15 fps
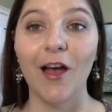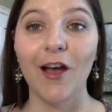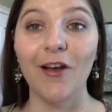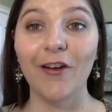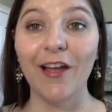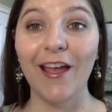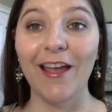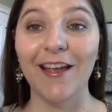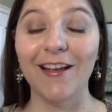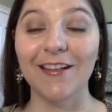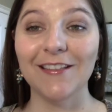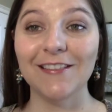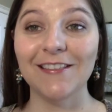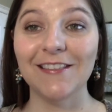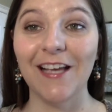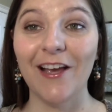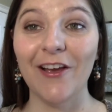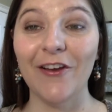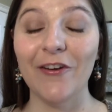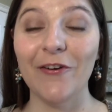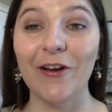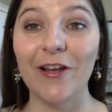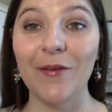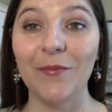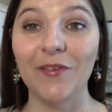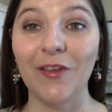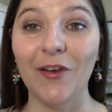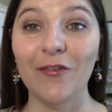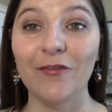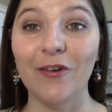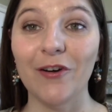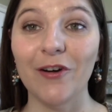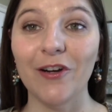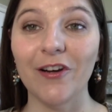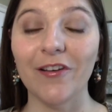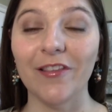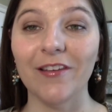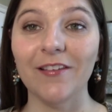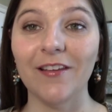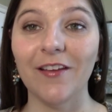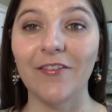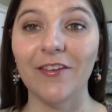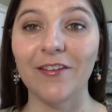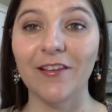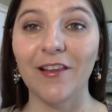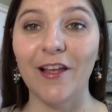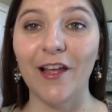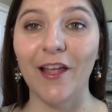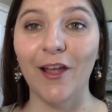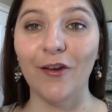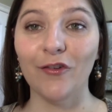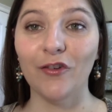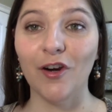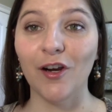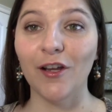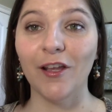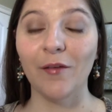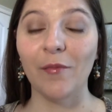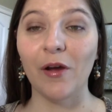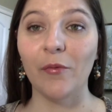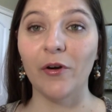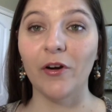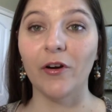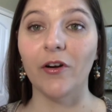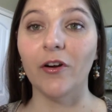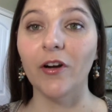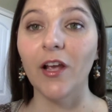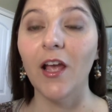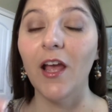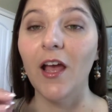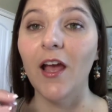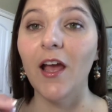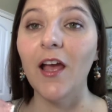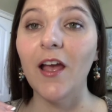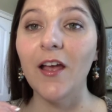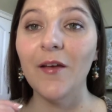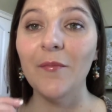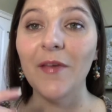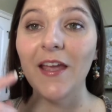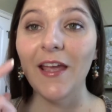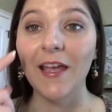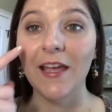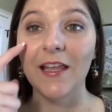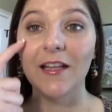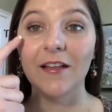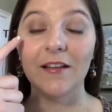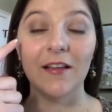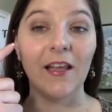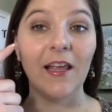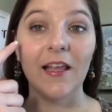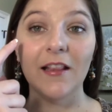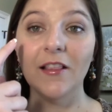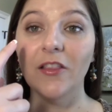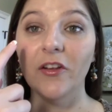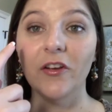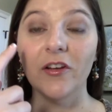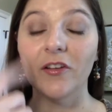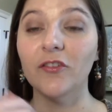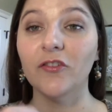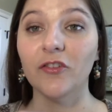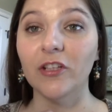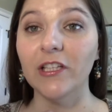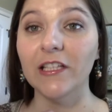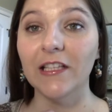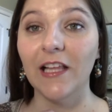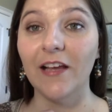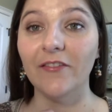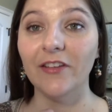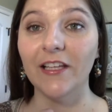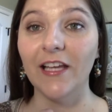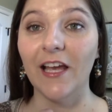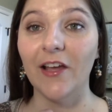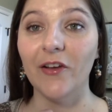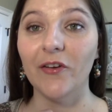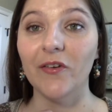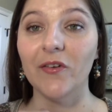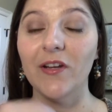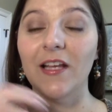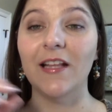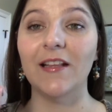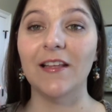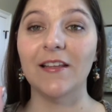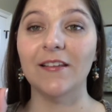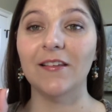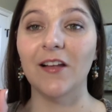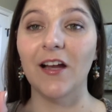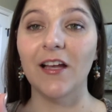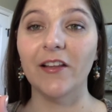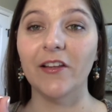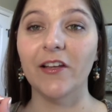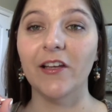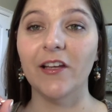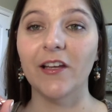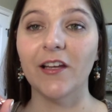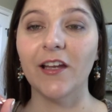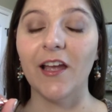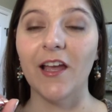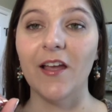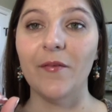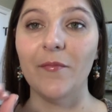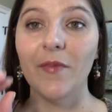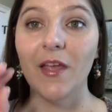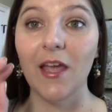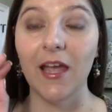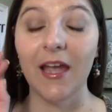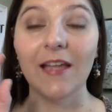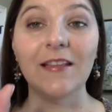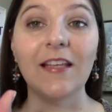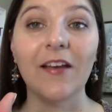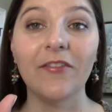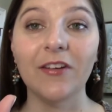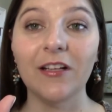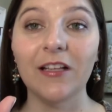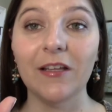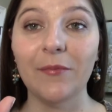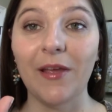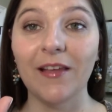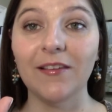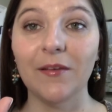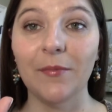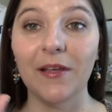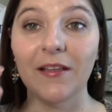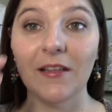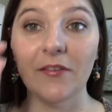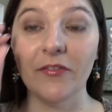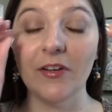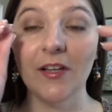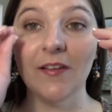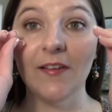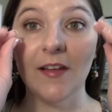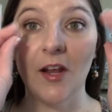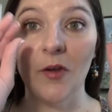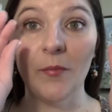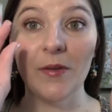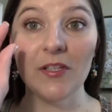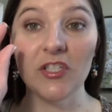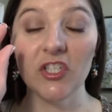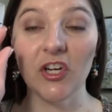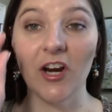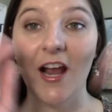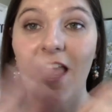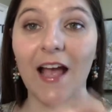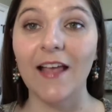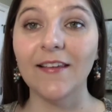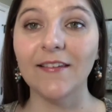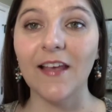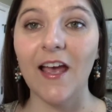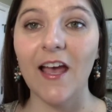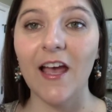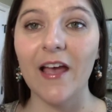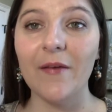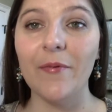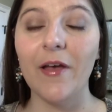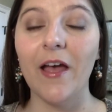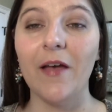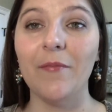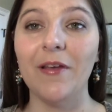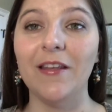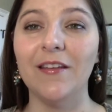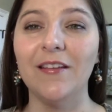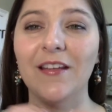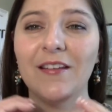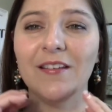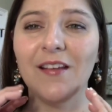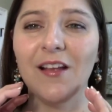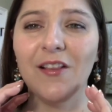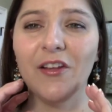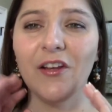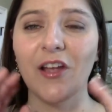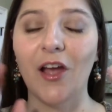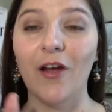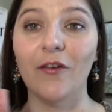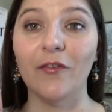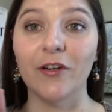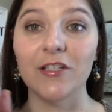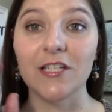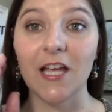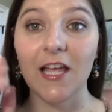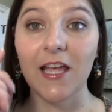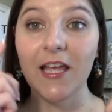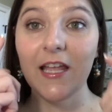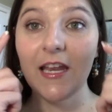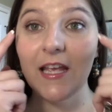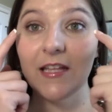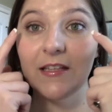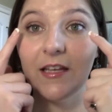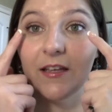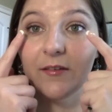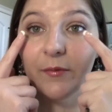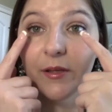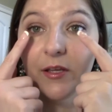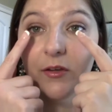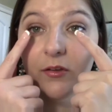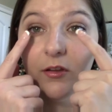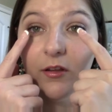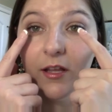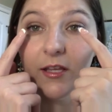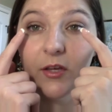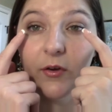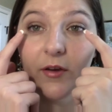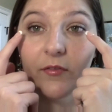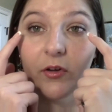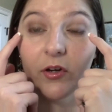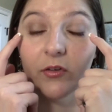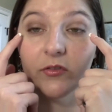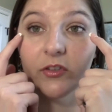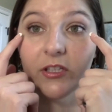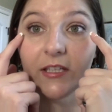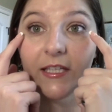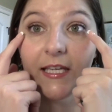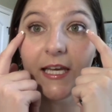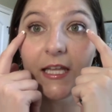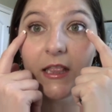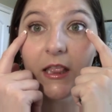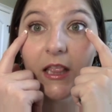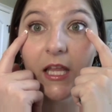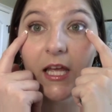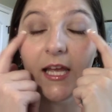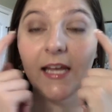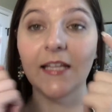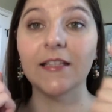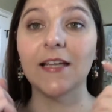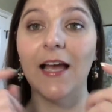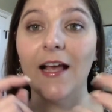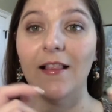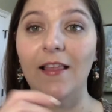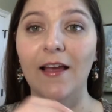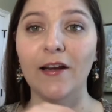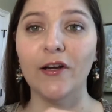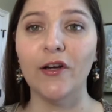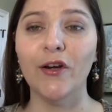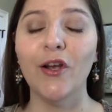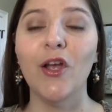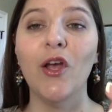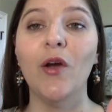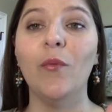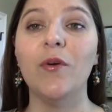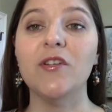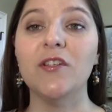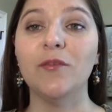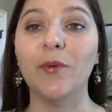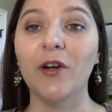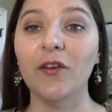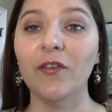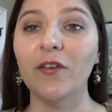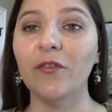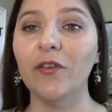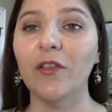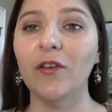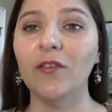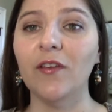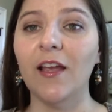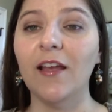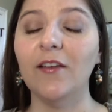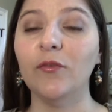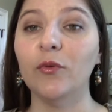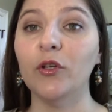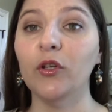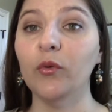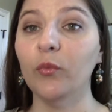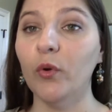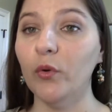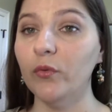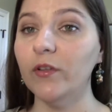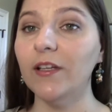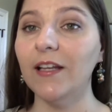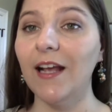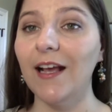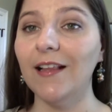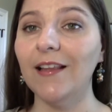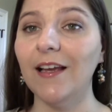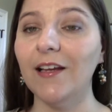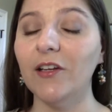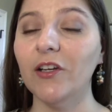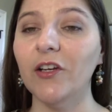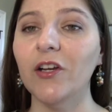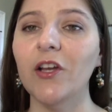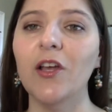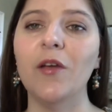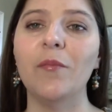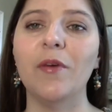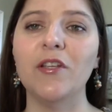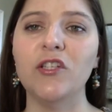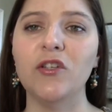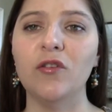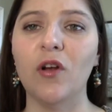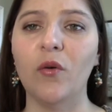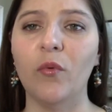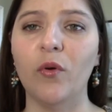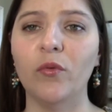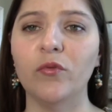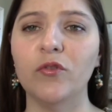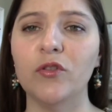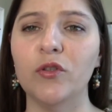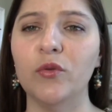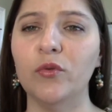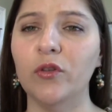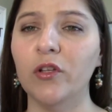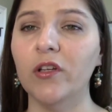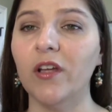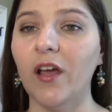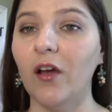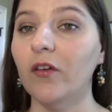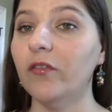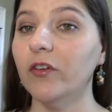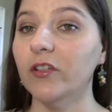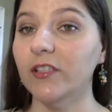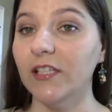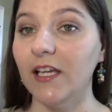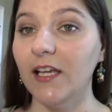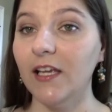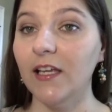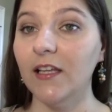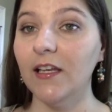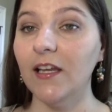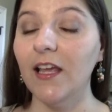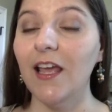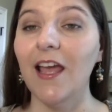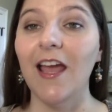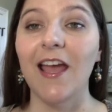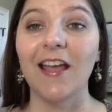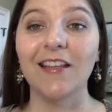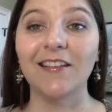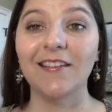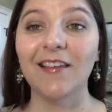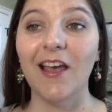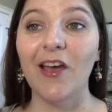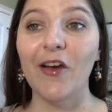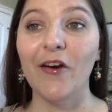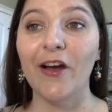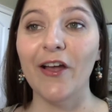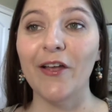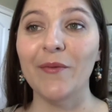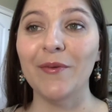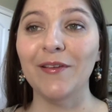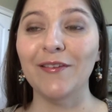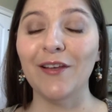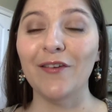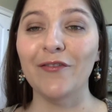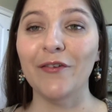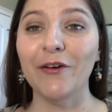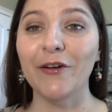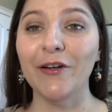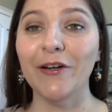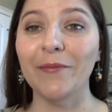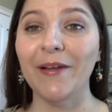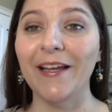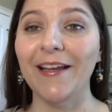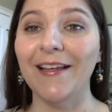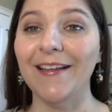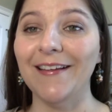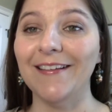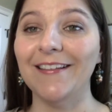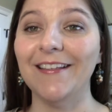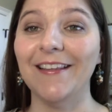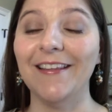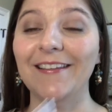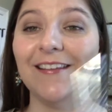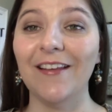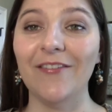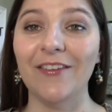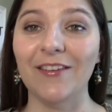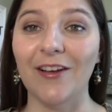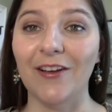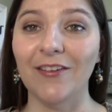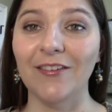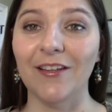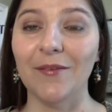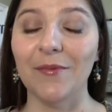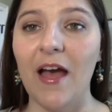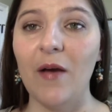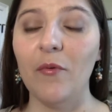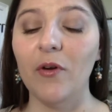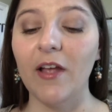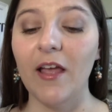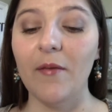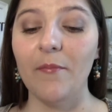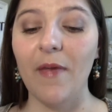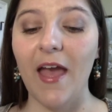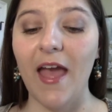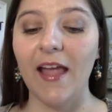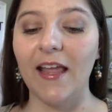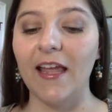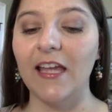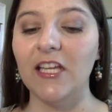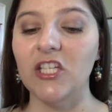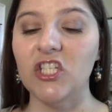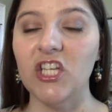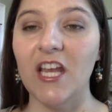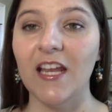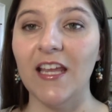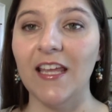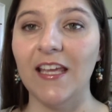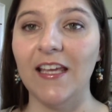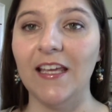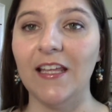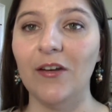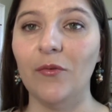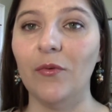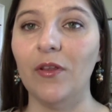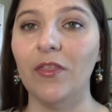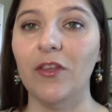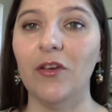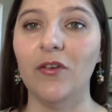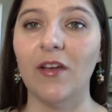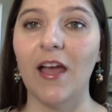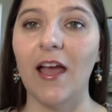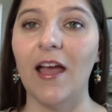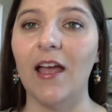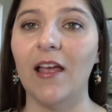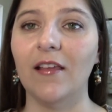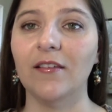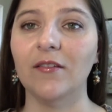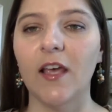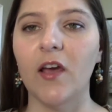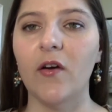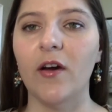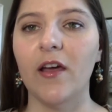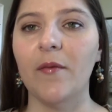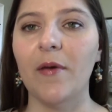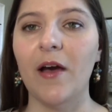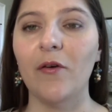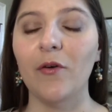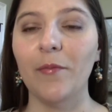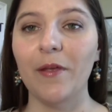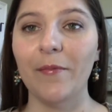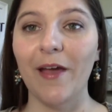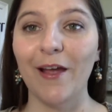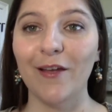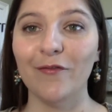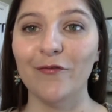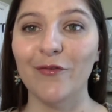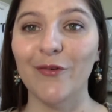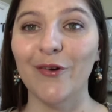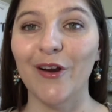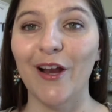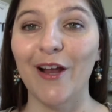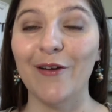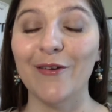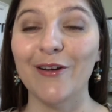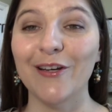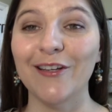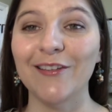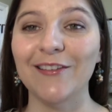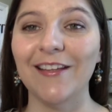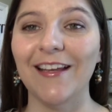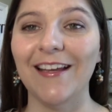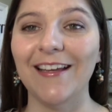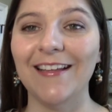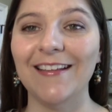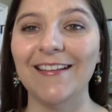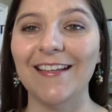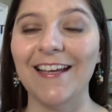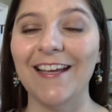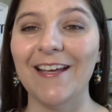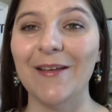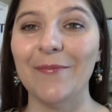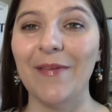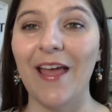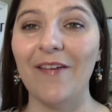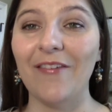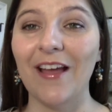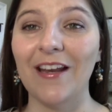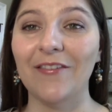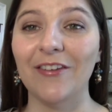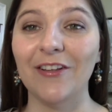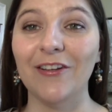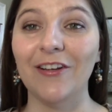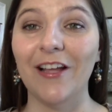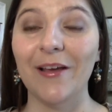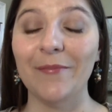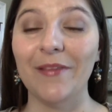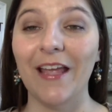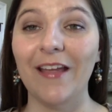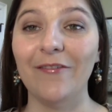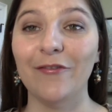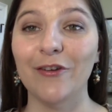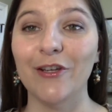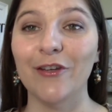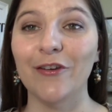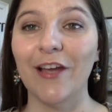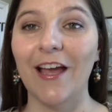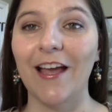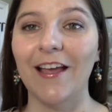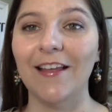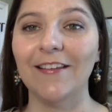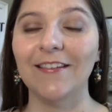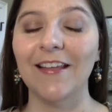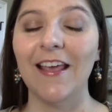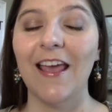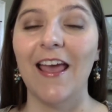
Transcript: Okay, so so far this stuff is like rocking my world. It looks really lovely on. It does not look, it definitely makes a big difference and opens your eyes up, but it does not look overdone. It does make you look like you have on a really light eyeliner, which is perfect for those days where you want an eyeliner, but you don't want to look overdone. And so, so far, man, this stuff is awesome. I will come back and check in with you guys. So, I will be back in 4 hours and have kind of a little update for you guys.